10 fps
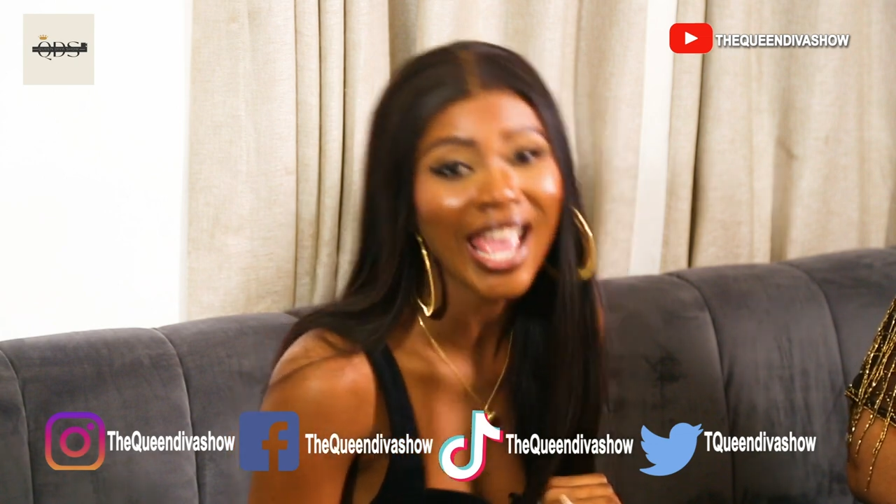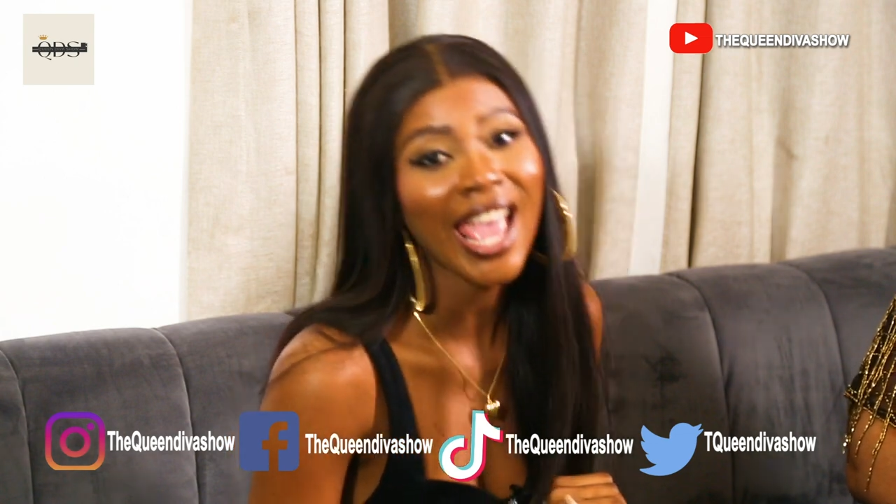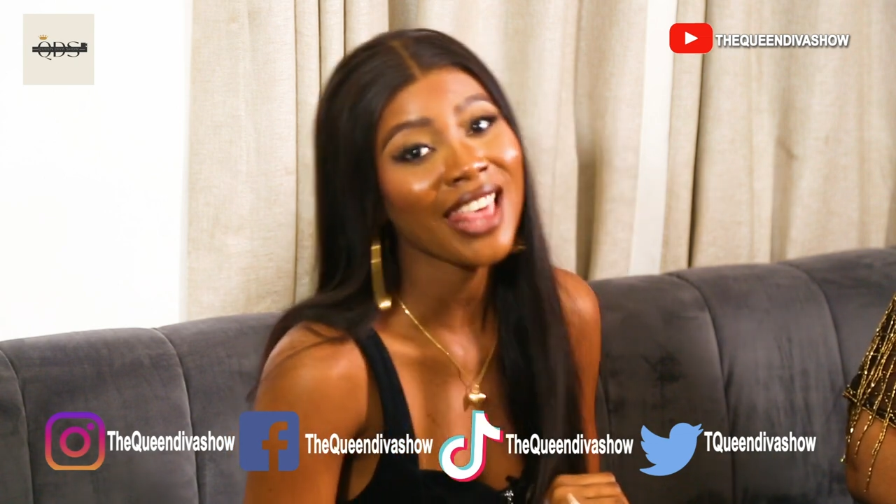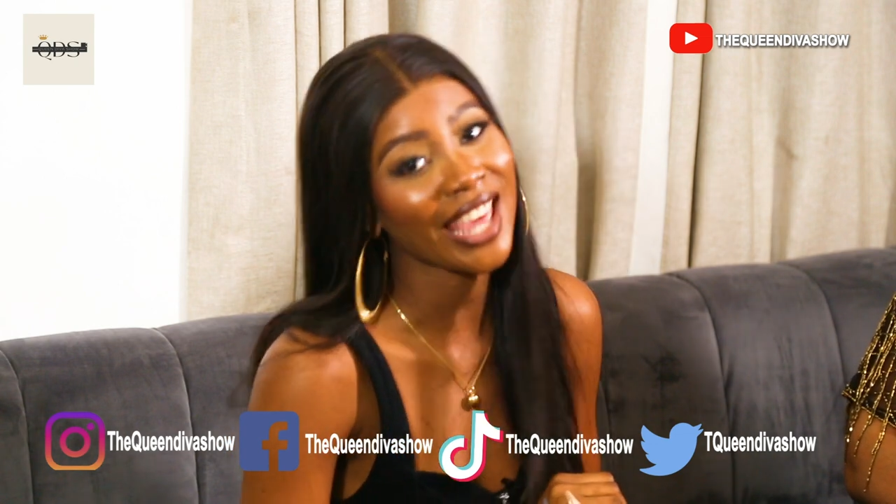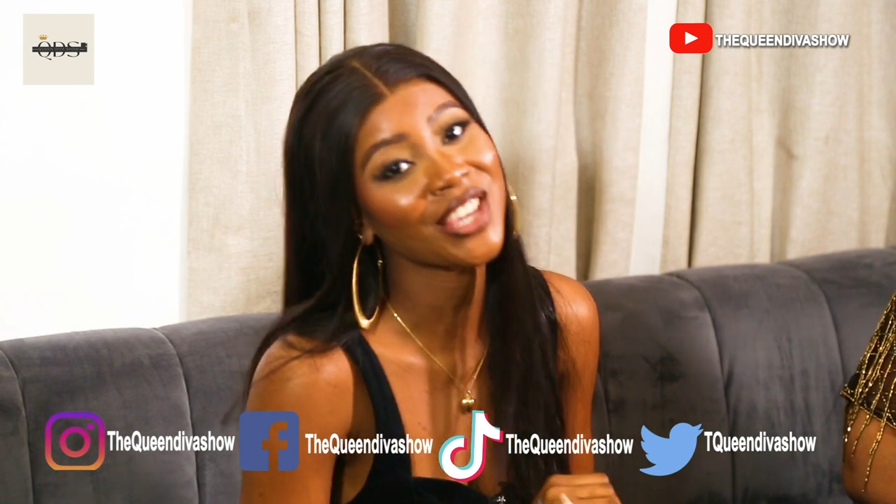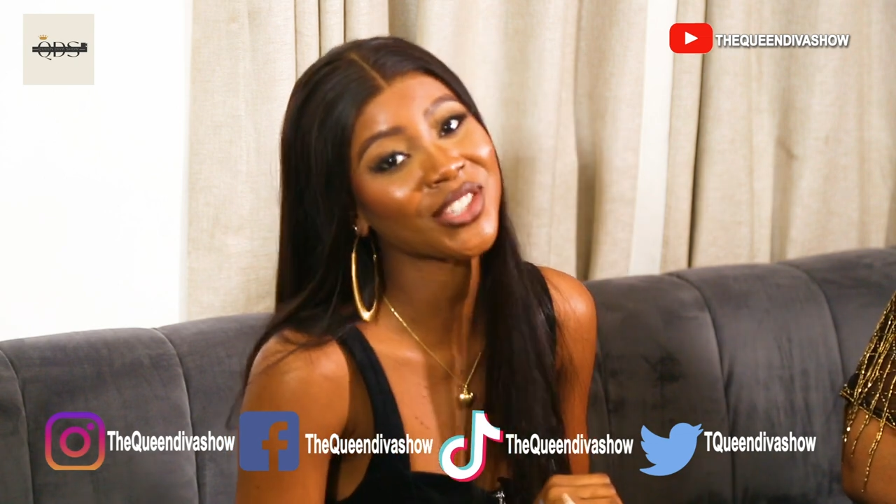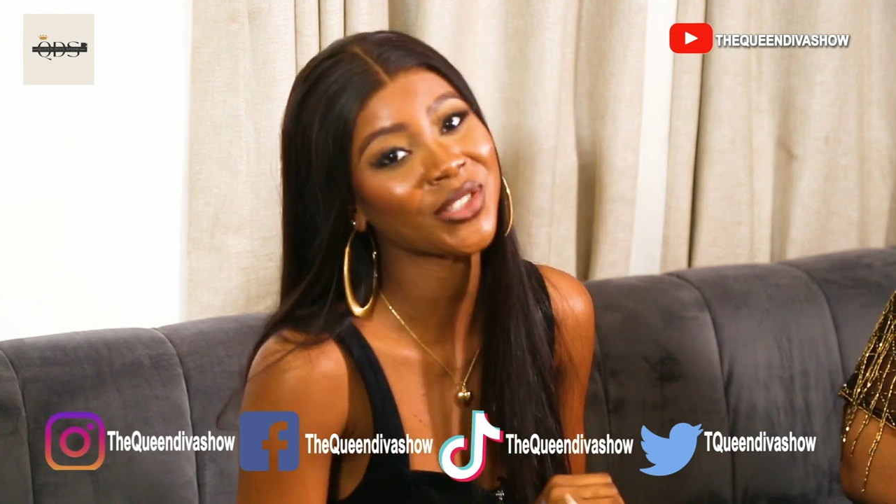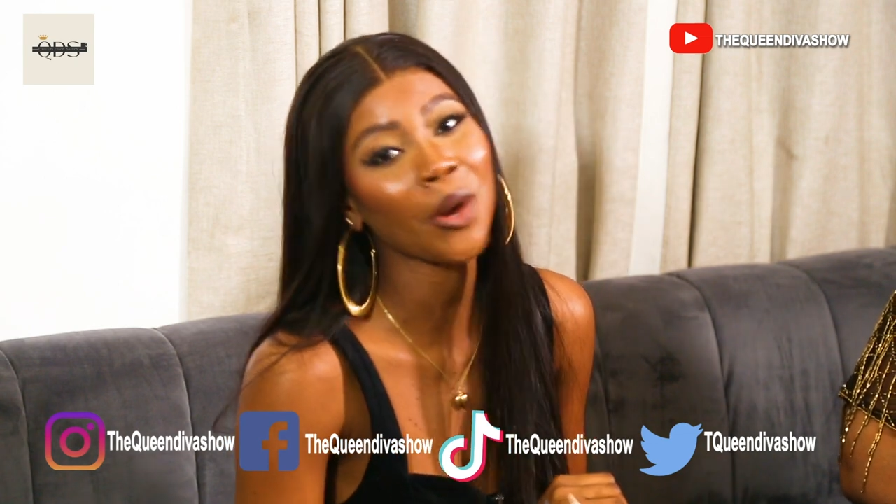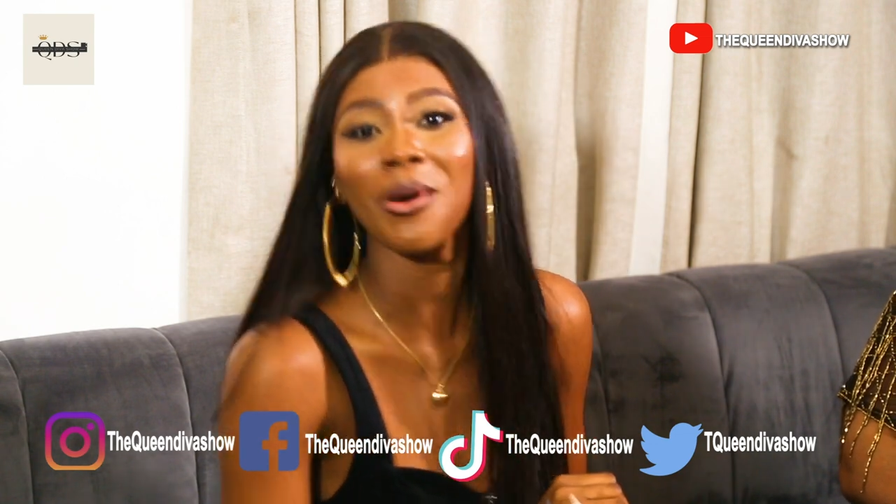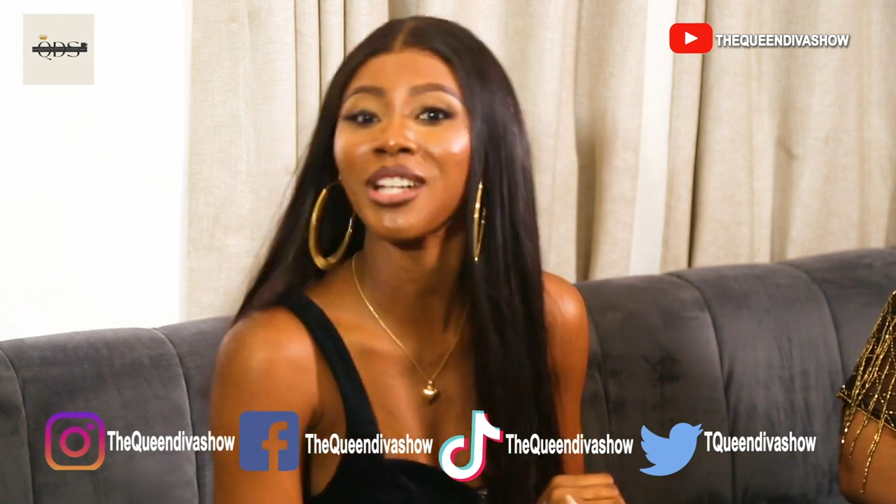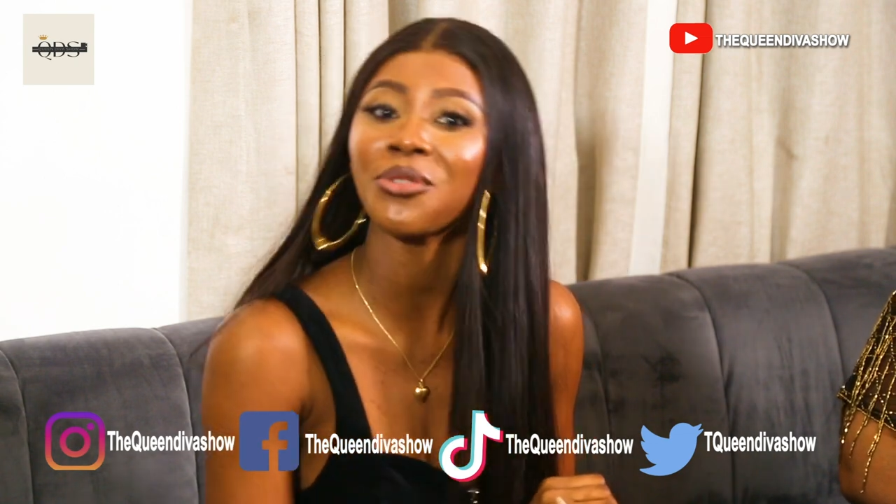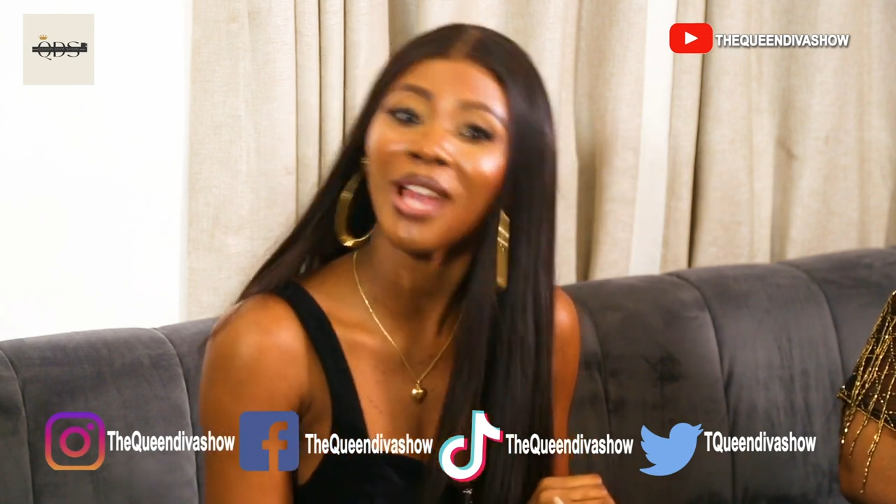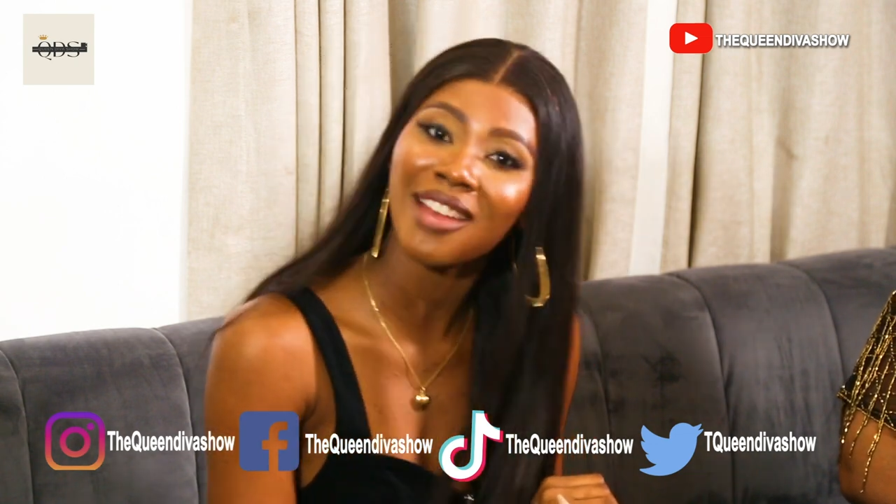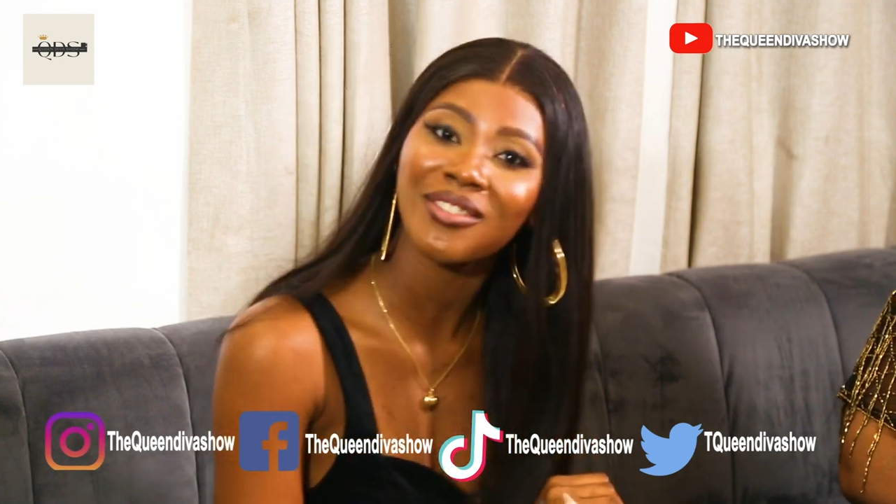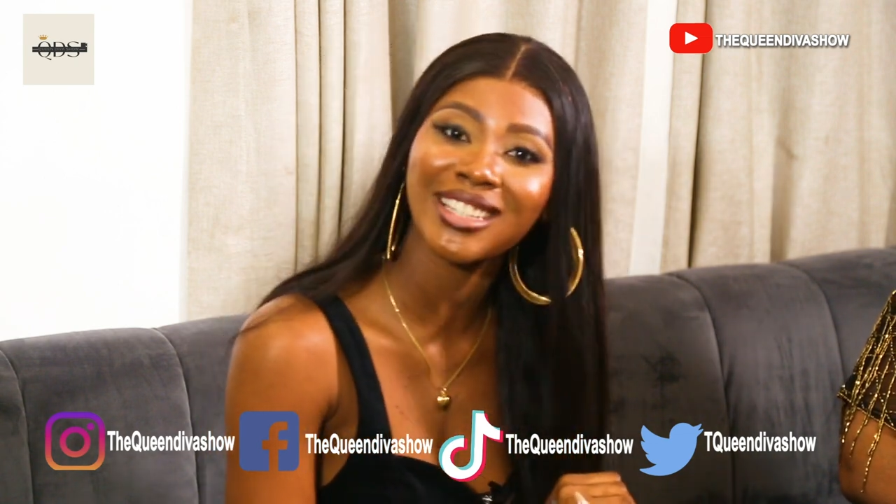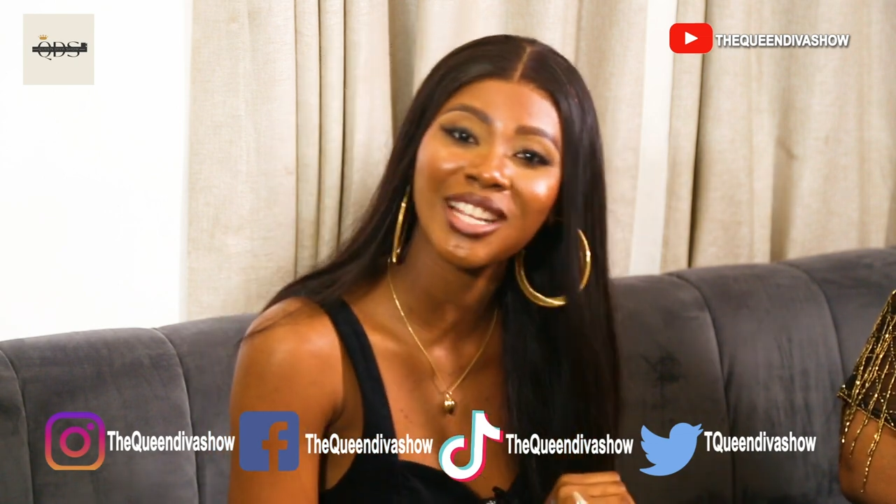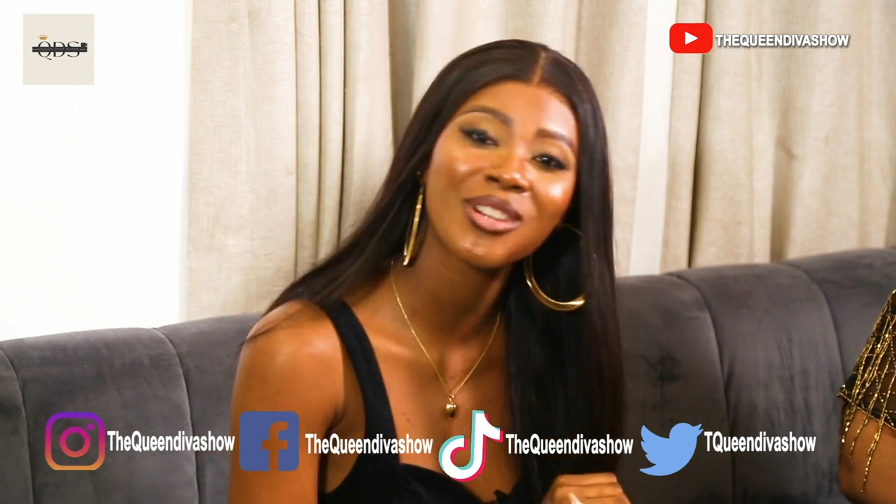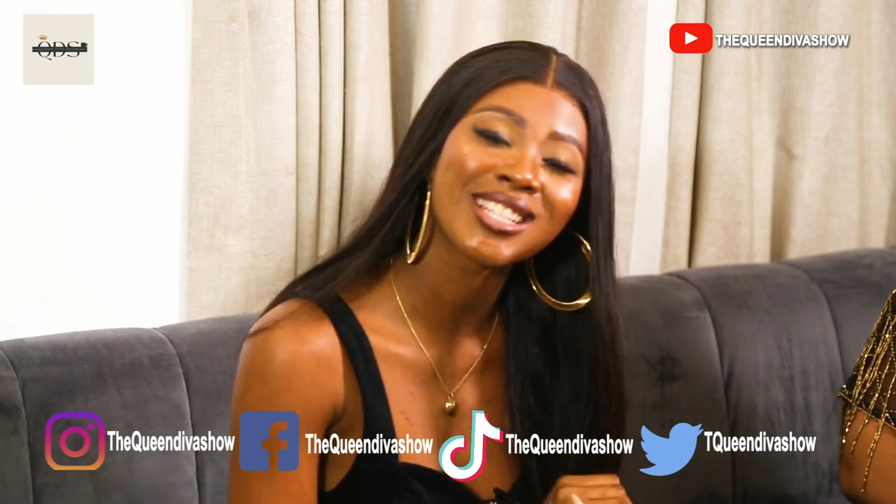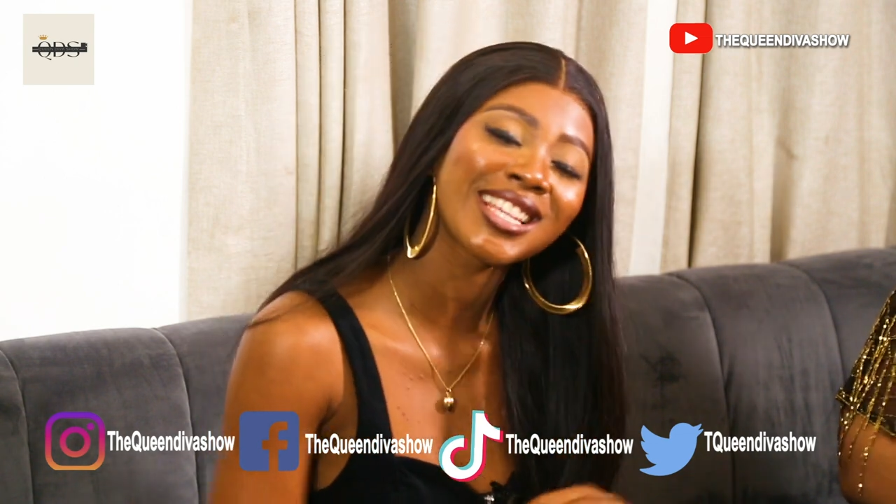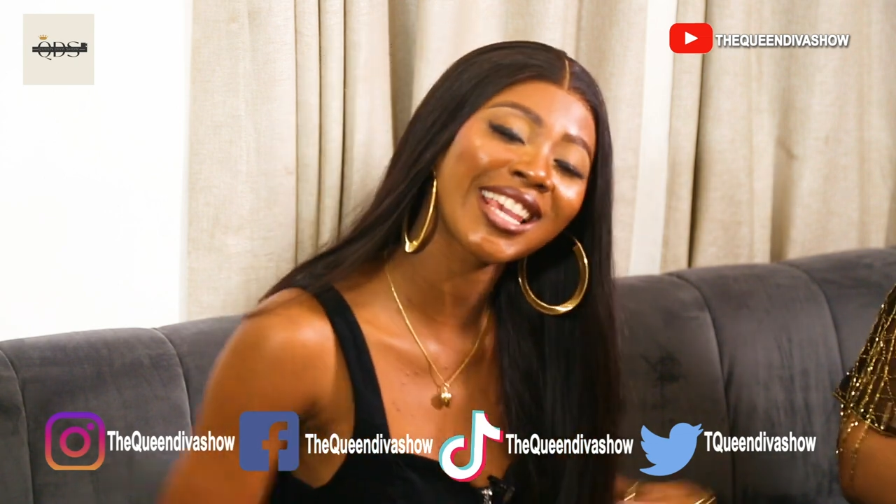Thank you so much for everything
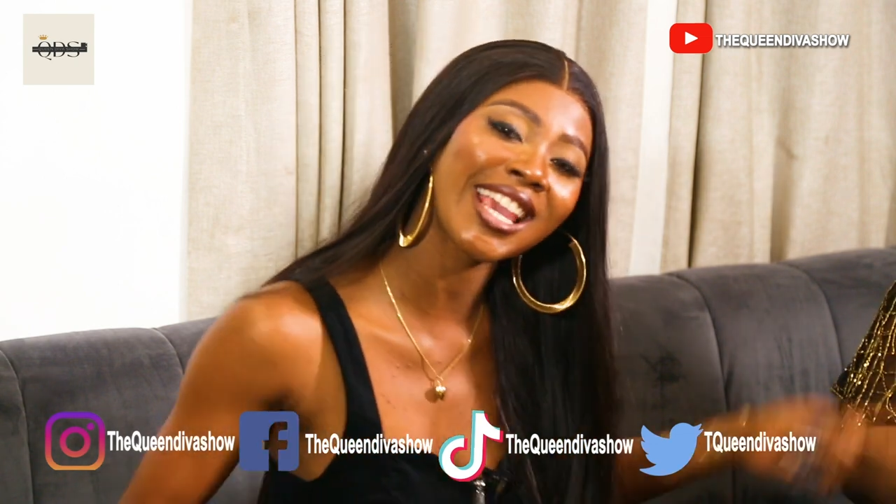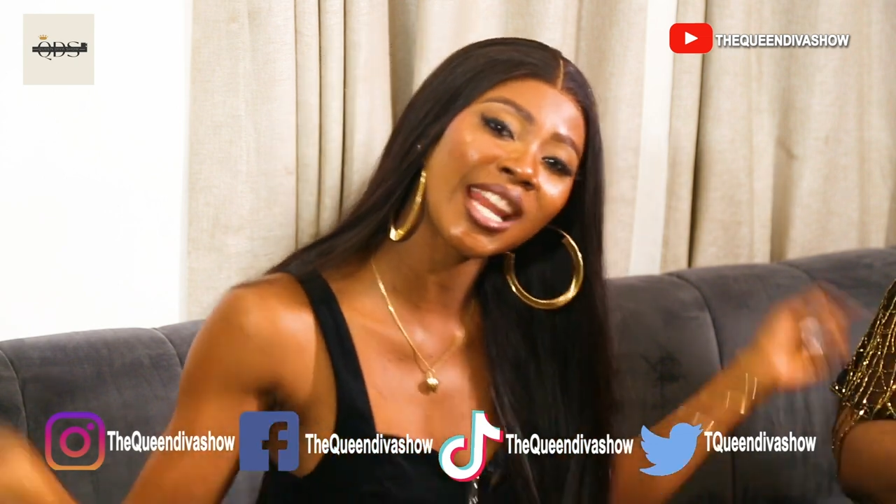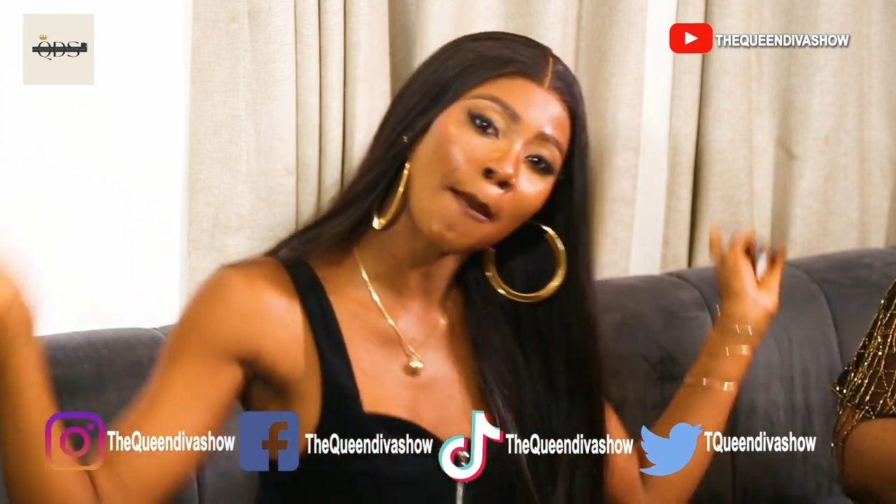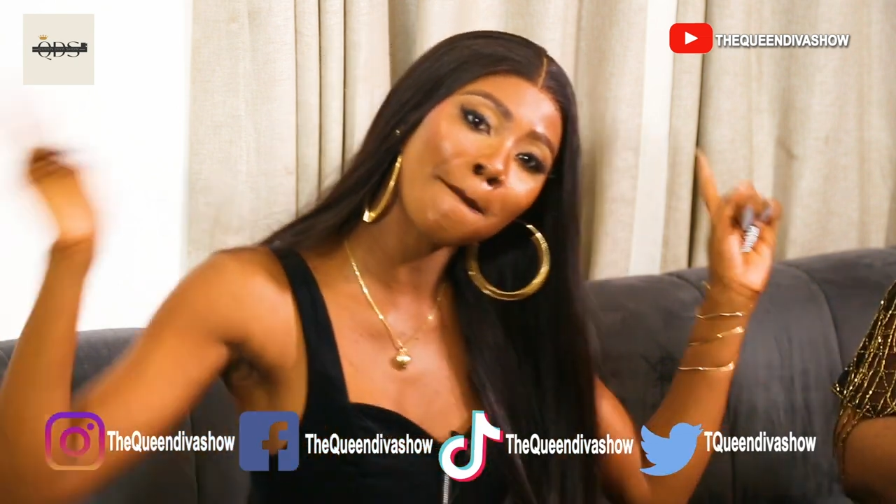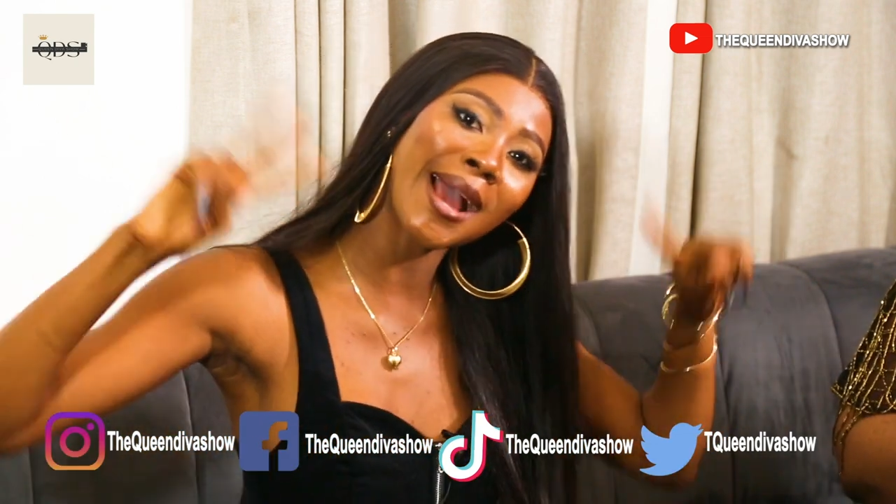once again.